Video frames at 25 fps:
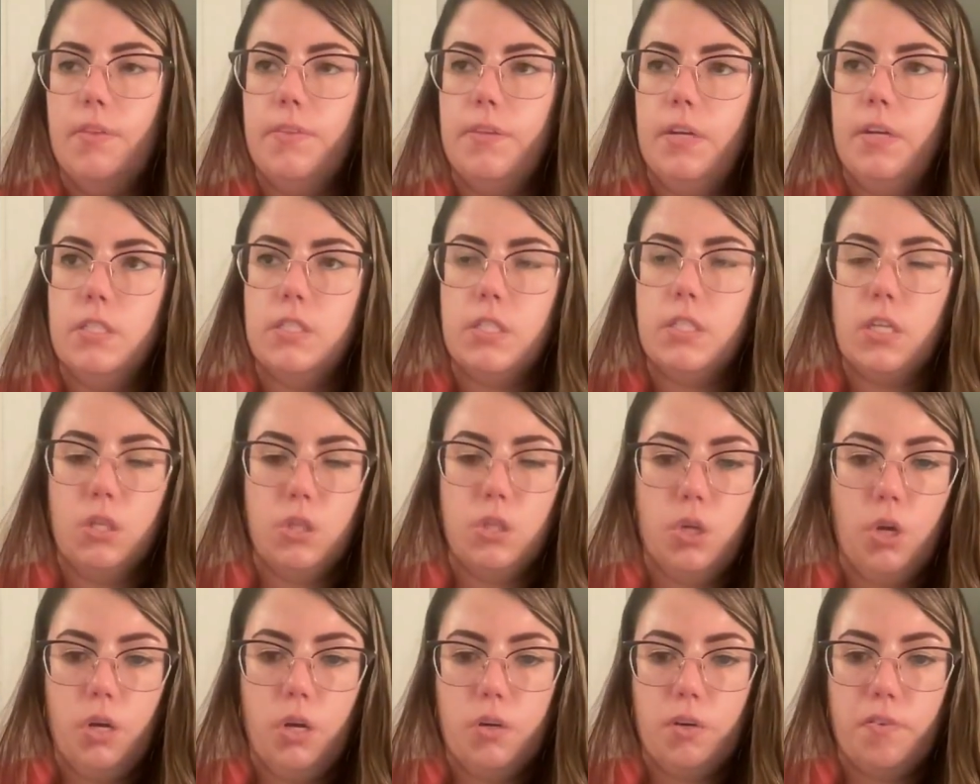There is a
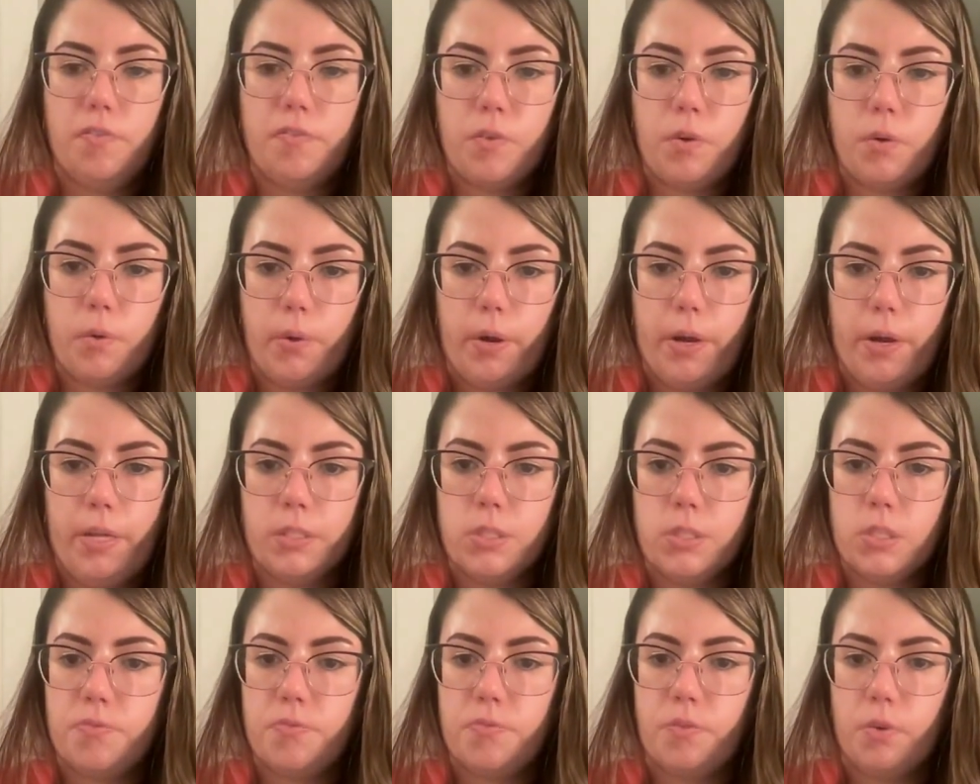lot of
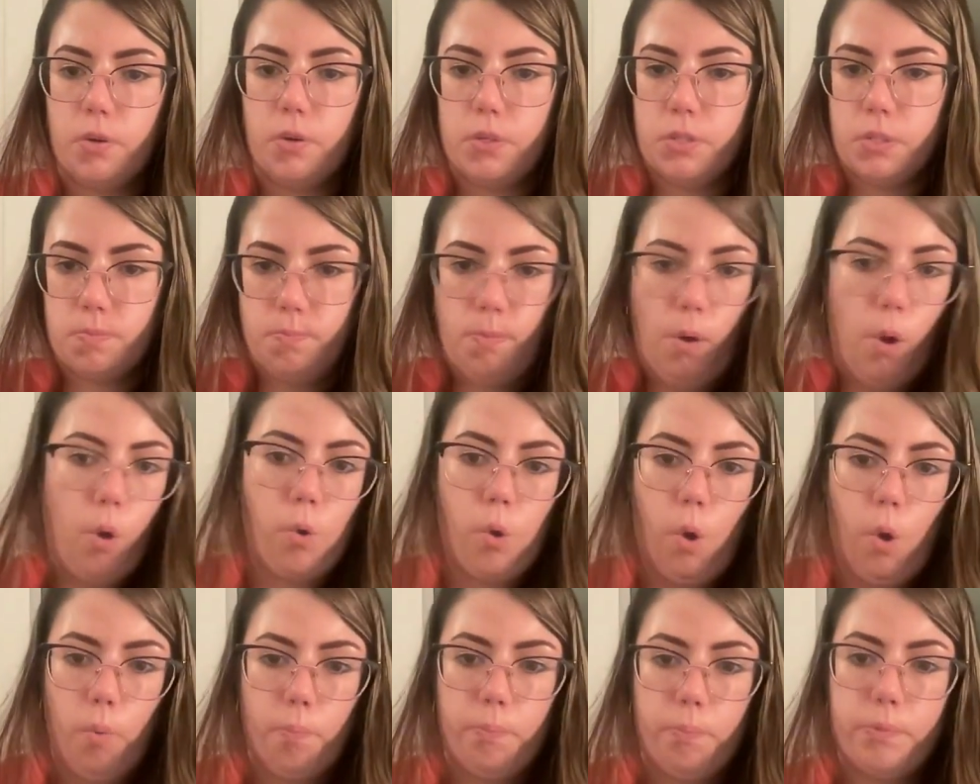grants for small
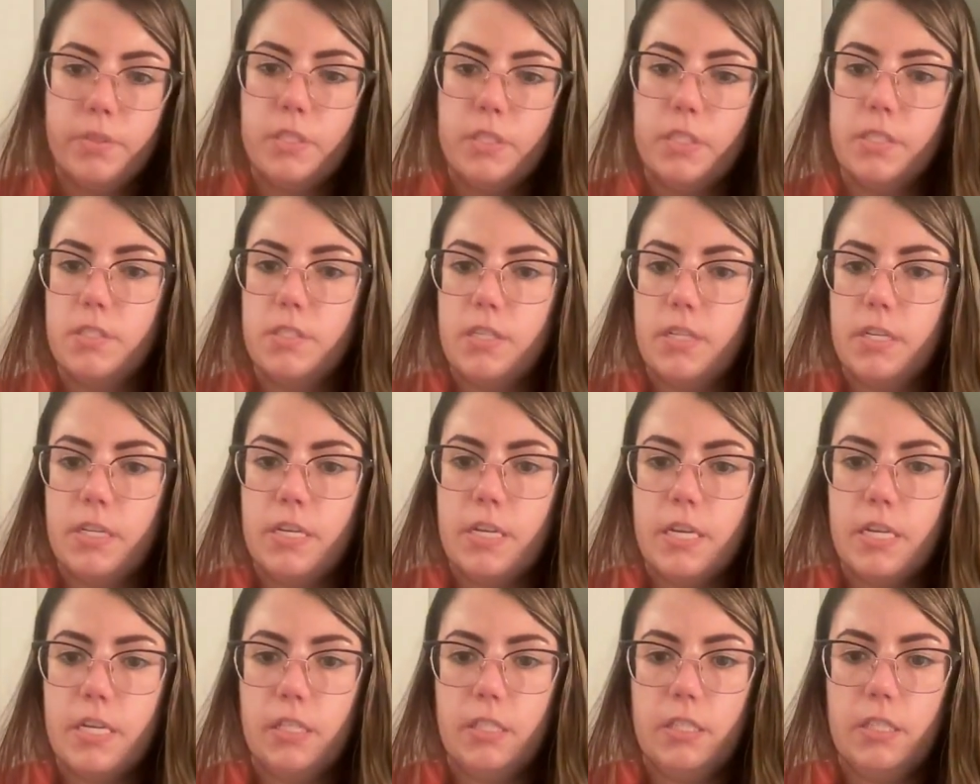companies in
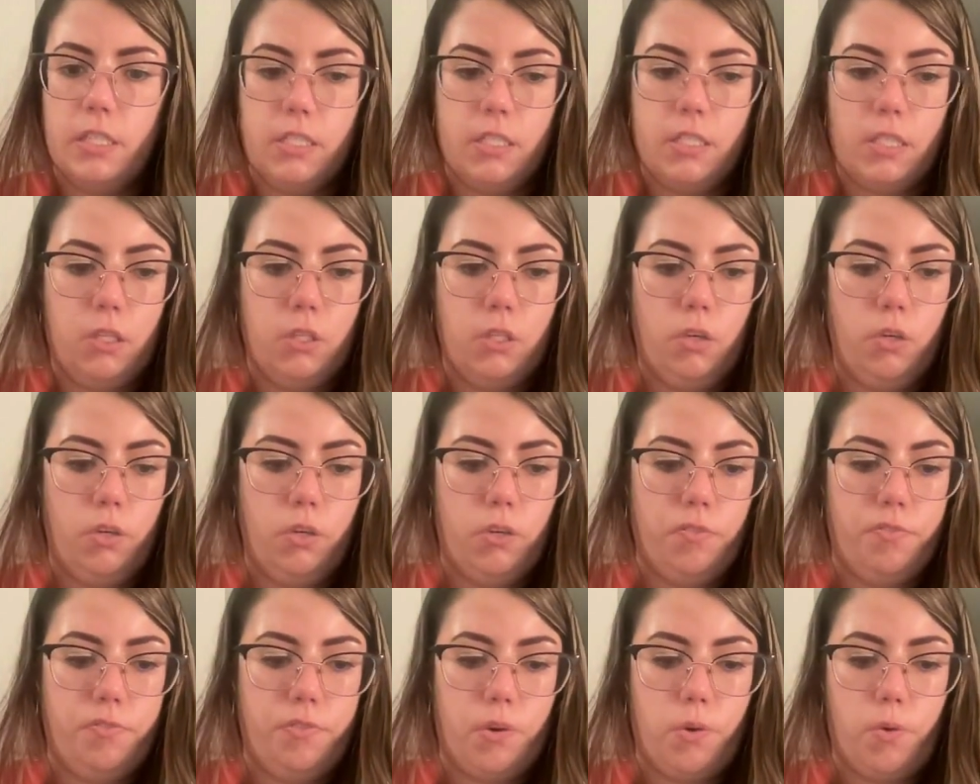here. There's a lot
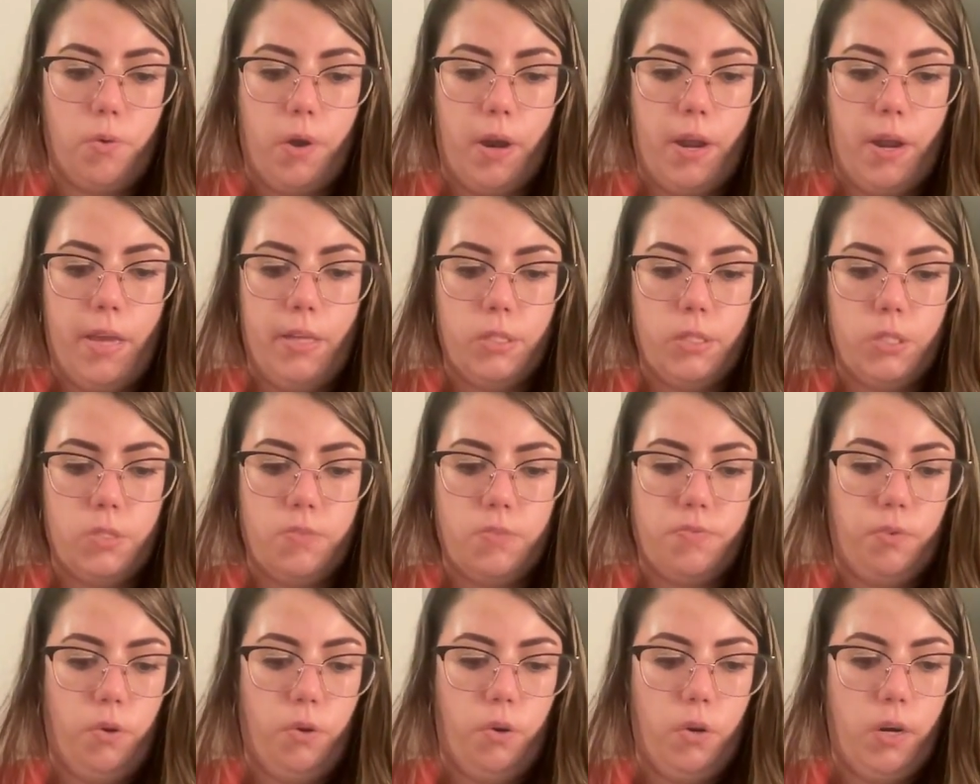of
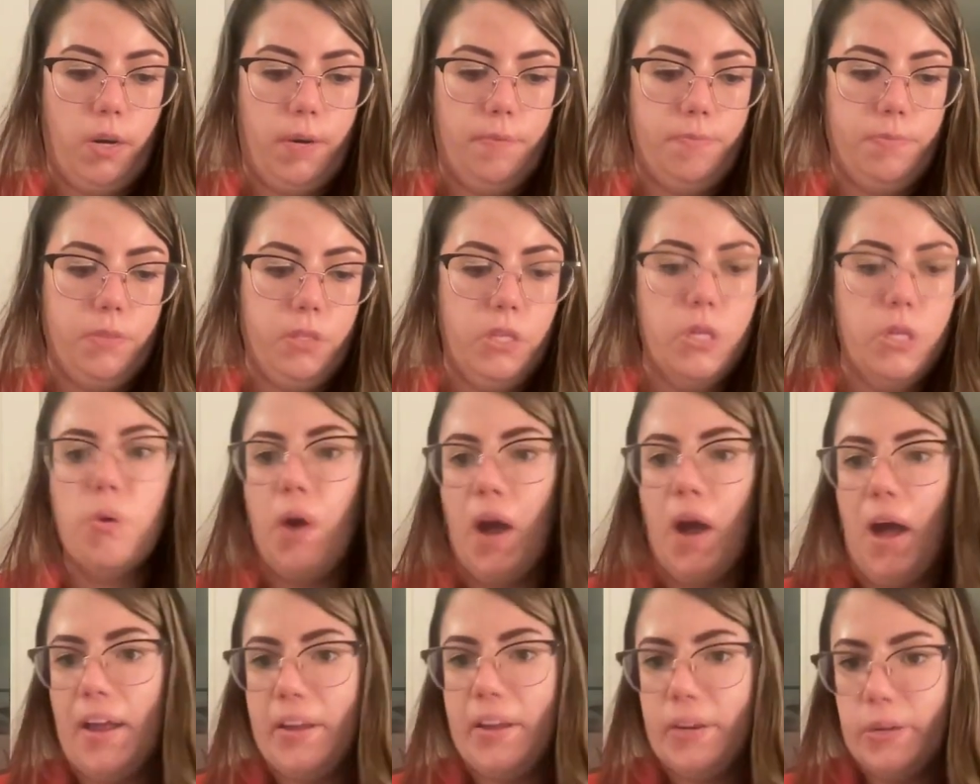grants for new
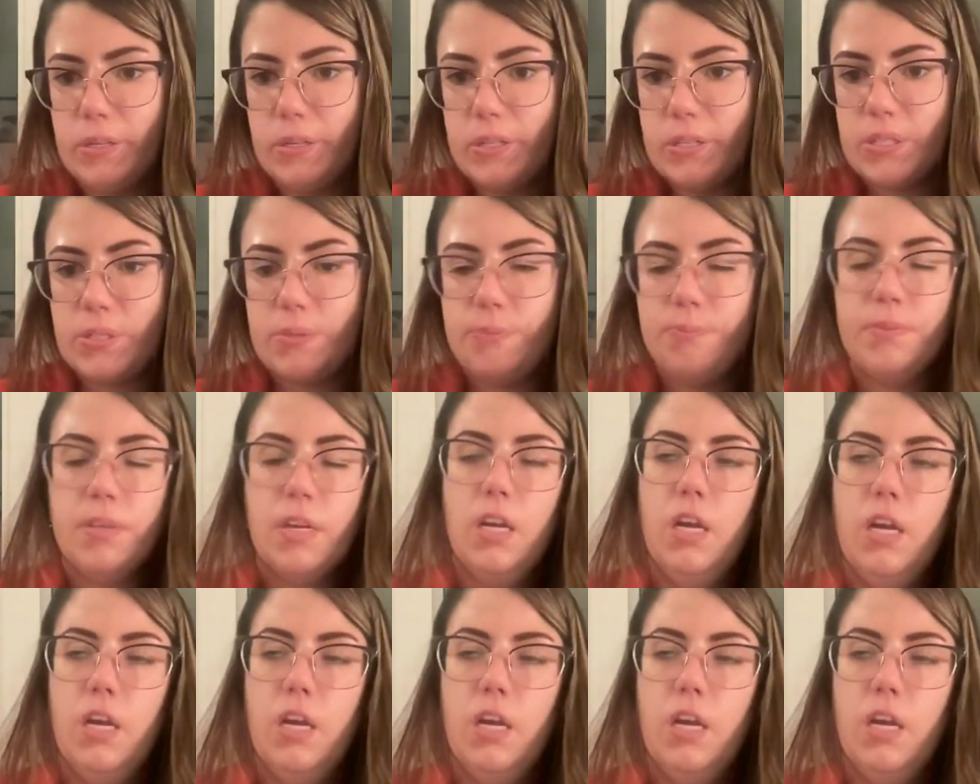hires